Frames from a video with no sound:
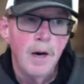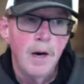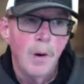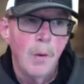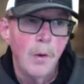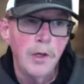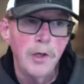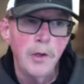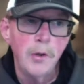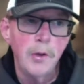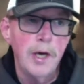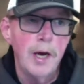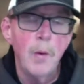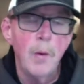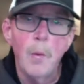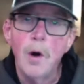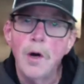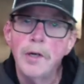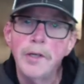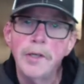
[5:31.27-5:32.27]
when you get
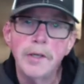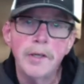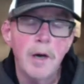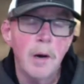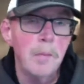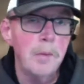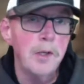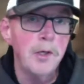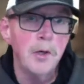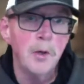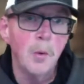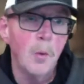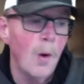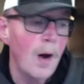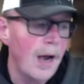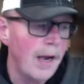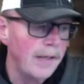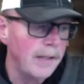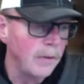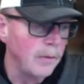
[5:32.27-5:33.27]
one coming your
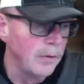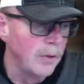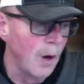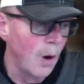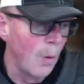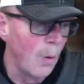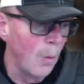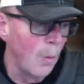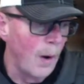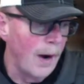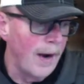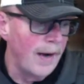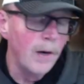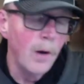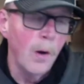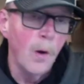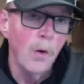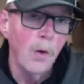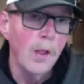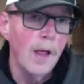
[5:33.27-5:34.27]
way, you don't wait a
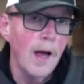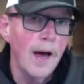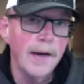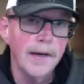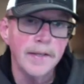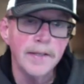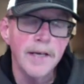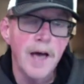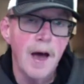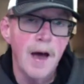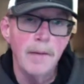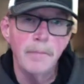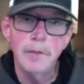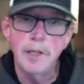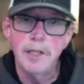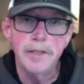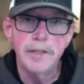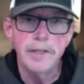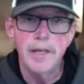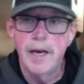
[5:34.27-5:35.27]
whole lot of time
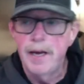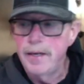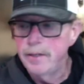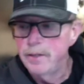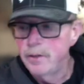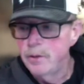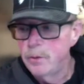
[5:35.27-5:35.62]
these days.